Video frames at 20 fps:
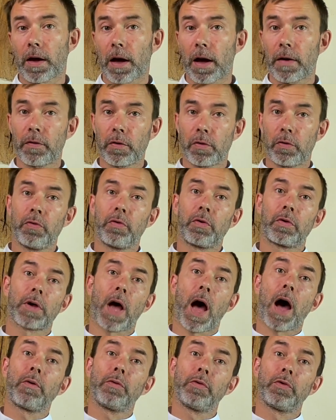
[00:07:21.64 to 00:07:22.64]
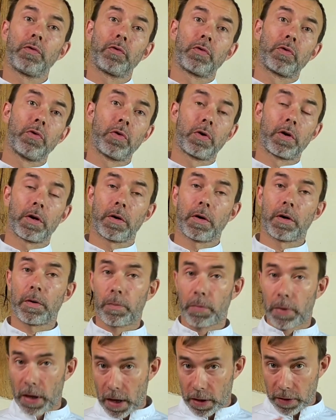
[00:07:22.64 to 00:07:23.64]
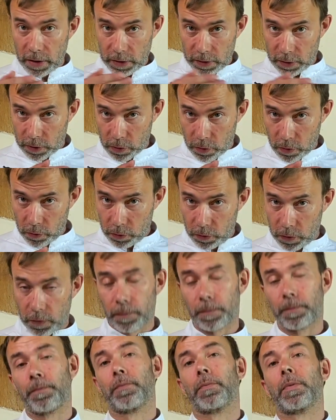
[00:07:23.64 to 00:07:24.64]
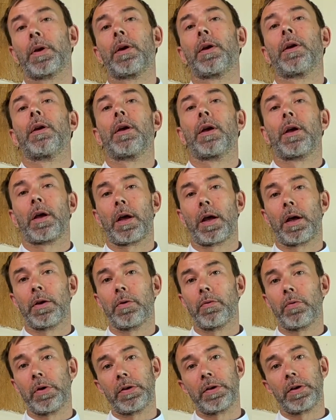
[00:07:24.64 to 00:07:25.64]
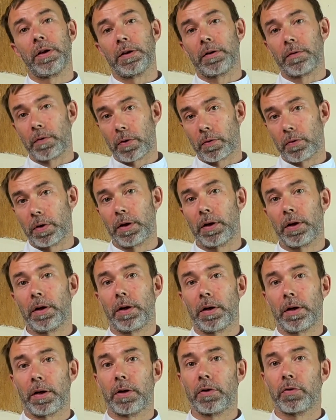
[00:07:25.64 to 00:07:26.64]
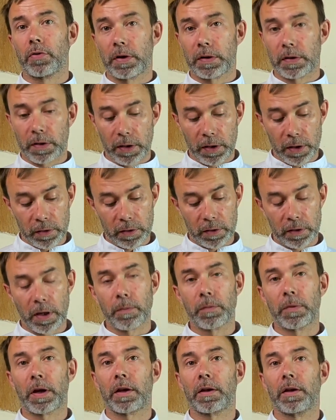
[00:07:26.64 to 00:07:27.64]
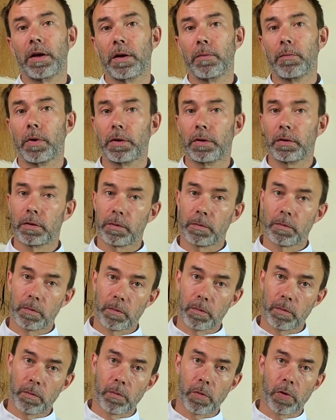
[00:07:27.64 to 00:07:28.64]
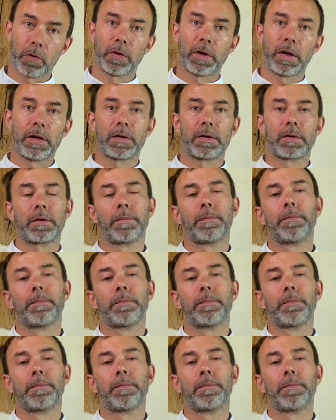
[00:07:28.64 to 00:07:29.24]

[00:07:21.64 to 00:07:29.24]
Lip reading: have a look how to cook a béarnaise sauce, and you will see it's very interesting, the same technique but more taste.